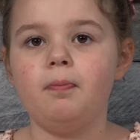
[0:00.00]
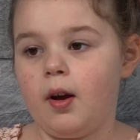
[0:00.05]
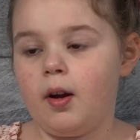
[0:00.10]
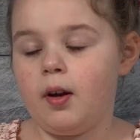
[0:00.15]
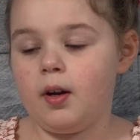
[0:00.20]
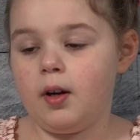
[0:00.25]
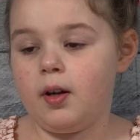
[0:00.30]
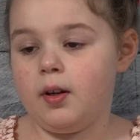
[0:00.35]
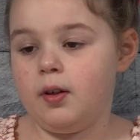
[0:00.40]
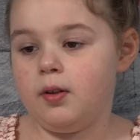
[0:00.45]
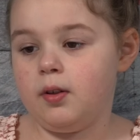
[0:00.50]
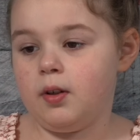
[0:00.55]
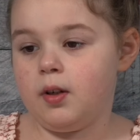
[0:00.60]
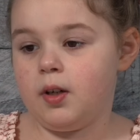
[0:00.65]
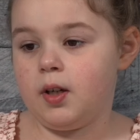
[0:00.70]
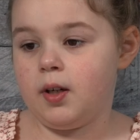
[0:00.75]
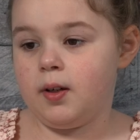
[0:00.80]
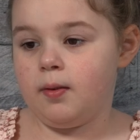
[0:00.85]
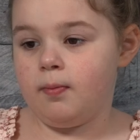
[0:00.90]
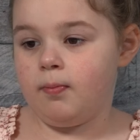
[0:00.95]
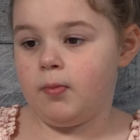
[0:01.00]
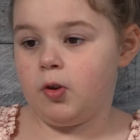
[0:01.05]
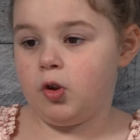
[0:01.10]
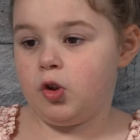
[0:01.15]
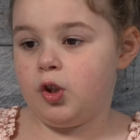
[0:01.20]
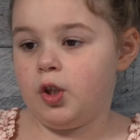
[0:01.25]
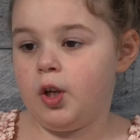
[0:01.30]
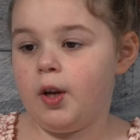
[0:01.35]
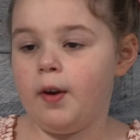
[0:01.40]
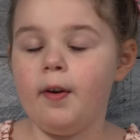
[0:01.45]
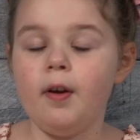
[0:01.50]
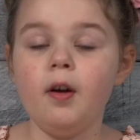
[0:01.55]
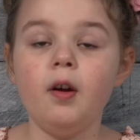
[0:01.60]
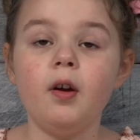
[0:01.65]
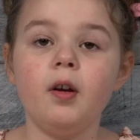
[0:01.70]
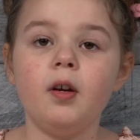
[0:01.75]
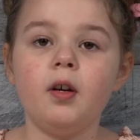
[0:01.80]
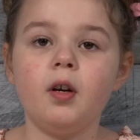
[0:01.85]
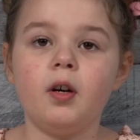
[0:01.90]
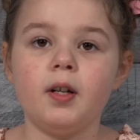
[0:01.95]
And um,
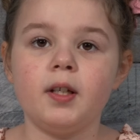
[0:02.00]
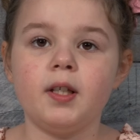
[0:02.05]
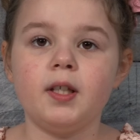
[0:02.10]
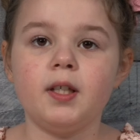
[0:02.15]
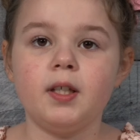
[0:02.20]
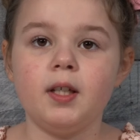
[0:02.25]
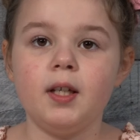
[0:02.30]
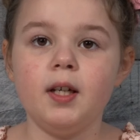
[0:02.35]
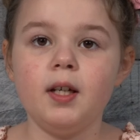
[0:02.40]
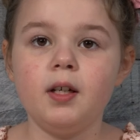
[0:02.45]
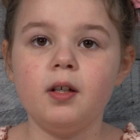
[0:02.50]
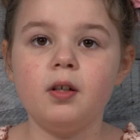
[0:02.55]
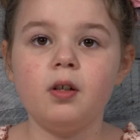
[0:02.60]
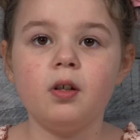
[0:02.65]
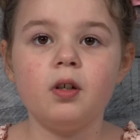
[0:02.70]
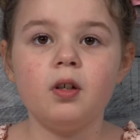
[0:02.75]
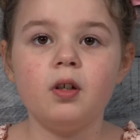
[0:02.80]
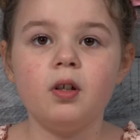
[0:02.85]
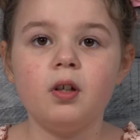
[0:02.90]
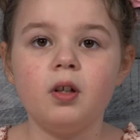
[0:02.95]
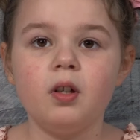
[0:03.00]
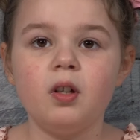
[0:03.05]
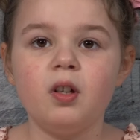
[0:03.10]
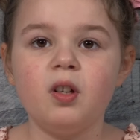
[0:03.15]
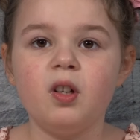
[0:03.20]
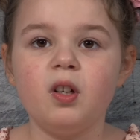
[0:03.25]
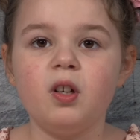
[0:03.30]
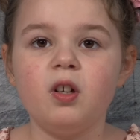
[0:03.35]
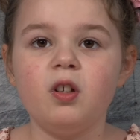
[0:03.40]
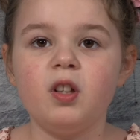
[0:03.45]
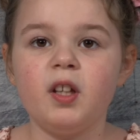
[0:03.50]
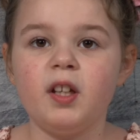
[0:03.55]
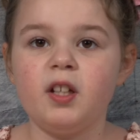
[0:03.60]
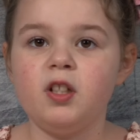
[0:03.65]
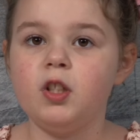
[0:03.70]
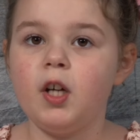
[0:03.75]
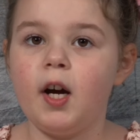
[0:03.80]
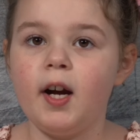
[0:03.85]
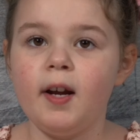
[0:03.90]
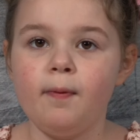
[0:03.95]
she got sick like
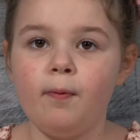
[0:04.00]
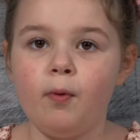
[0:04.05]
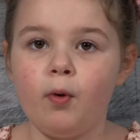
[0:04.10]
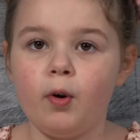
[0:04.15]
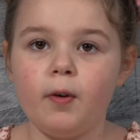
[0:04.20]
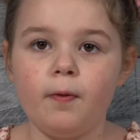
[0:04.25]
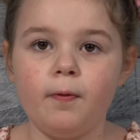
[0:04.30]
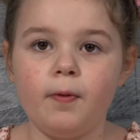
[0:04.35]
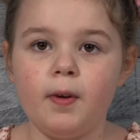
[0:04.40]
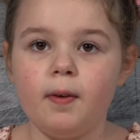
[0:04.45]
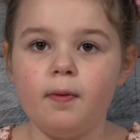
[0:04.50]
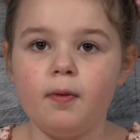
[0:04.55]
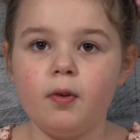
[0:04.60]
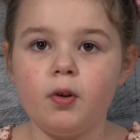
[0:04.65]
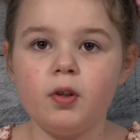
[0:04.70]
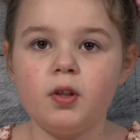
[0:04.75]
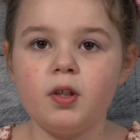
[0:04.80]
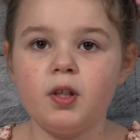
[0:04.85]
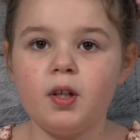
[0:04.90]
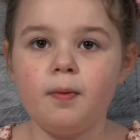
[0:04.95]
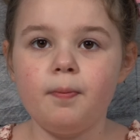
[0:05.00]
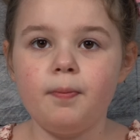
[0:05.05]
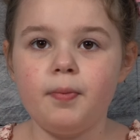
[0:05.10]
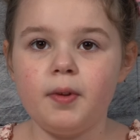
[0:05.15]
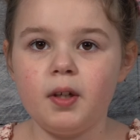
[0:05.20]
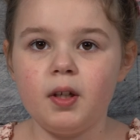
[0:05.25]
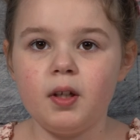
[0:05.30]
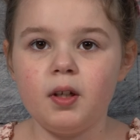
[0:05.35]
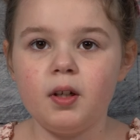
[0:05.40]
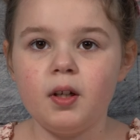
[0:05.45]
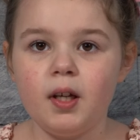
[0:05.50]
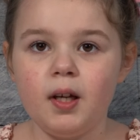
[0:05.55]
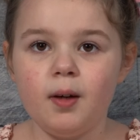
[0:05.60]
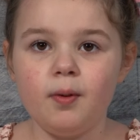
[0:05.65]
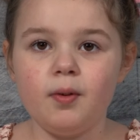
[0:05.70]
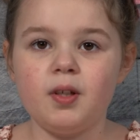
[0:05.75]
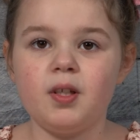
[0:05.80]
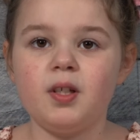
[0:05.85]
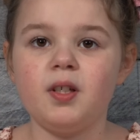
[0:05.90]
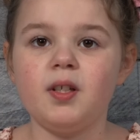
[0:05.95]
typhoid fever or something. It
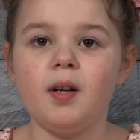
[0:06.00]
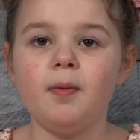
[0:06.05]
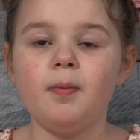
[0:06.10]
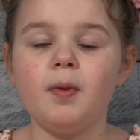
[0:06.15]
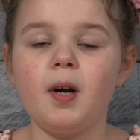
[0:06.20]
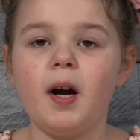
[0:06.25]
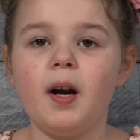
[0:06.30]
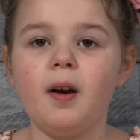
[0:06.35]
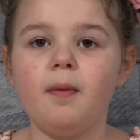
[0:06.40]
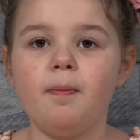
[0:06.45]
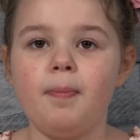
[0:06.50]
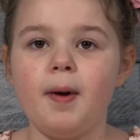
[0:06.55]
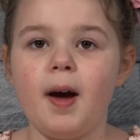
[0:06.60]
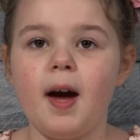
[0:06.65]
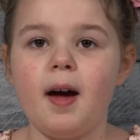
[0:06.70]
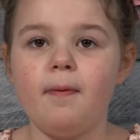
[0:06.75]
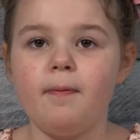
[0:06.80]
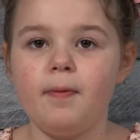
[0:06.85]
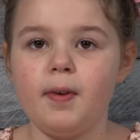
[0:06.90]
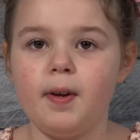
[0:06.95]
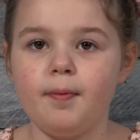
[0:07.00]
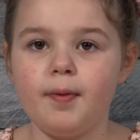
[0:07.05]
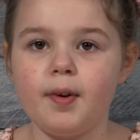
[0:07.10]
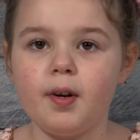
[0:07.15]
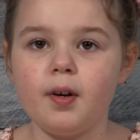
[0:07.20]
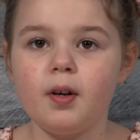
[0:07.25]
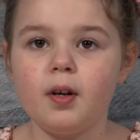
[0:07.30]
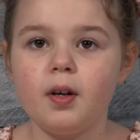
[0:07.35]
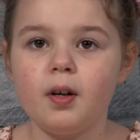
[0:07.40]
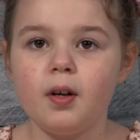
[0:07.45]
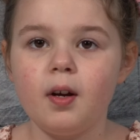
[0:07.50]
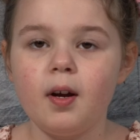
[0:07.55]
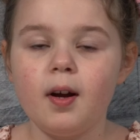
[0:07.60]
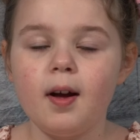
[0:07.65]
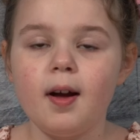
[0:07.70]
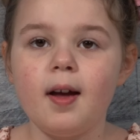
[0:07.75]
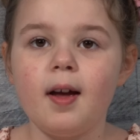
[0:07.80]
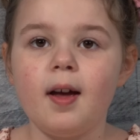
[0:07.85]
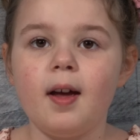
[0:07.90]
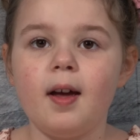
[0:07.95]
was some kind of bad fever,
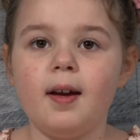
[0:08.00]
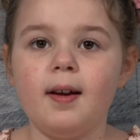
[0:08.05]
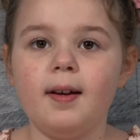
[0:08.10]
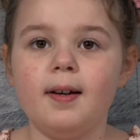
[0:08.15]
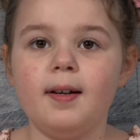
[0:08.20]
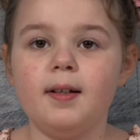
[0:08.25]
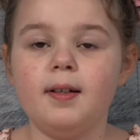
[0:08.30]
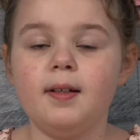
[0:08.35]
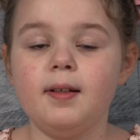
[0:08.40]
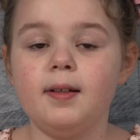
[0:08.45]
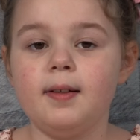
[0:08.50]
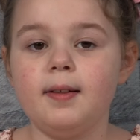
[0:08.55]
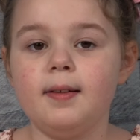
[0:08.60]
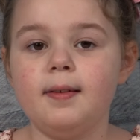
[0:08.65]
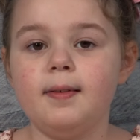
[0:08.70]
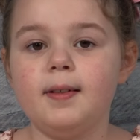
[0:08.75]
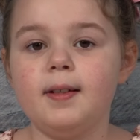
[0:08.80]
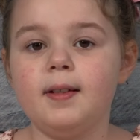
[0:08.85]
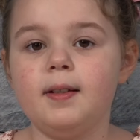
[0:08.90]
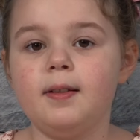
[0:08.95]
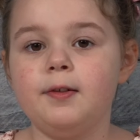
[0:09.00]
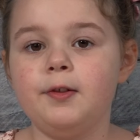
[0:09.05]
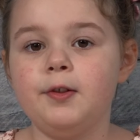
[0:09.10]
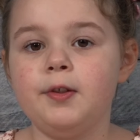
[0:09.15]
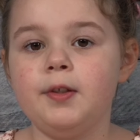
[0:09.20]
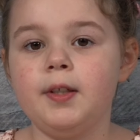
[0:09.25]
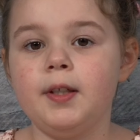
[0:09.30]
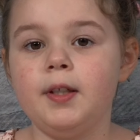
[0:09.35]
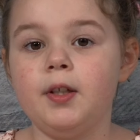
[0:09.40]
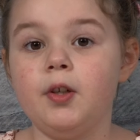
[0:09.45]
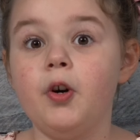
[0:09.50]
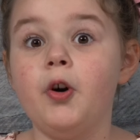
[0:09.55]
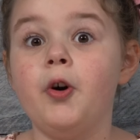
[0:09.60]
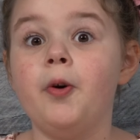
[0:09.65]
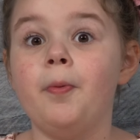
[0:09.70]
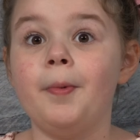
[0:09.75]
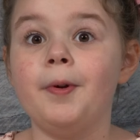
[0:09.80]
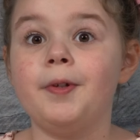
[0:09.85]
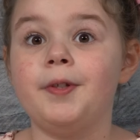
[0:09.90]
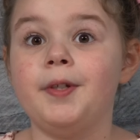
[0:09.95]
and she
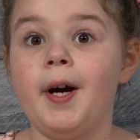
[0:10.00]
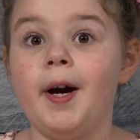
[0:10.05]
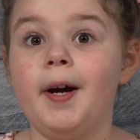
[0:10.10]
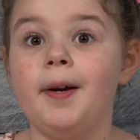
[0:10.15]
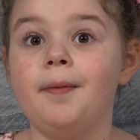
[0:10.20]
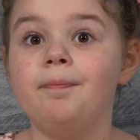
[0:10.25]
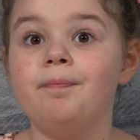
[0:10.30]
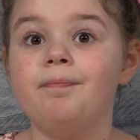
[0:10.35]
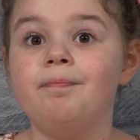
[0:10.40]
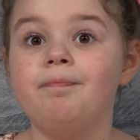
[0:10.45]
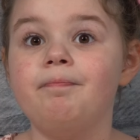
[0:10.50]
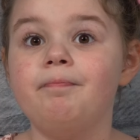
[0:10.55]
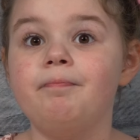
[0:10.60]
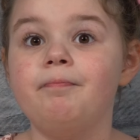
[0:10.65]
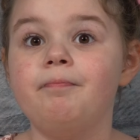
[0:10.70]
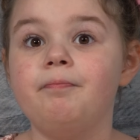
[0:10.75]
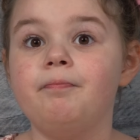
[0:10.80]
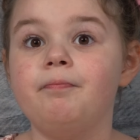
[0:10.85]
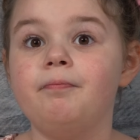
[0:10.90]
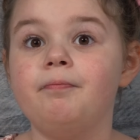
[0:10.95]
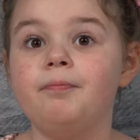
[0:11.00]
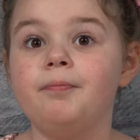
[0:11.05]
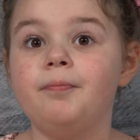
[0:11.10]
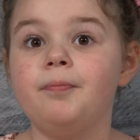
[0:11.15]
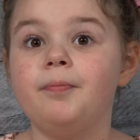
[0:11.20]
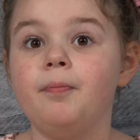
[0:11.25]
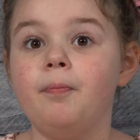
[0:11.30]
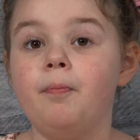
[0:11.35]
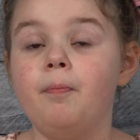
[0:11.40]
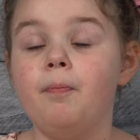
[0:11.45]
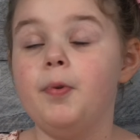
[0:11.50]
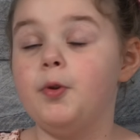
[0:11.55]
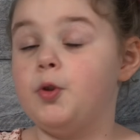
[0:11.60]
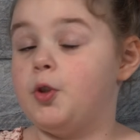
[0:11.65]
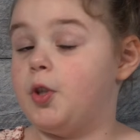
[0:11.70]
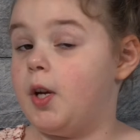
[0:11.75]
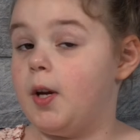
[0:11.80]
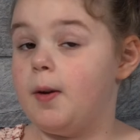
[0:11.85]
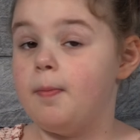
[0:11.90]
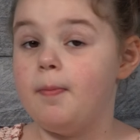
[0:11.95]
almost died. But
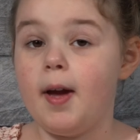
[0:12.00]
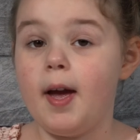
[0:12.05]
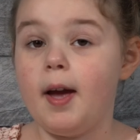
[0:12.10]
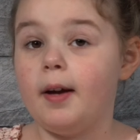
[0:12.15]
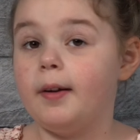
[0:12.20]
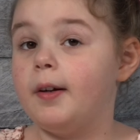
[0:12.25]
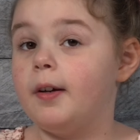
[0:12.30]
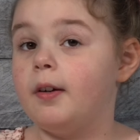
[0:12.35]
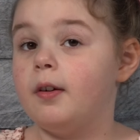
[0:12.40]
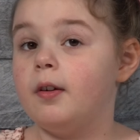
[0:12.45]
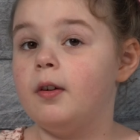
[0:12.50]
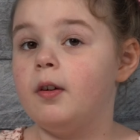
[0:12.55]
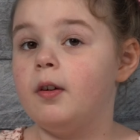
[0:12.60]
she came back.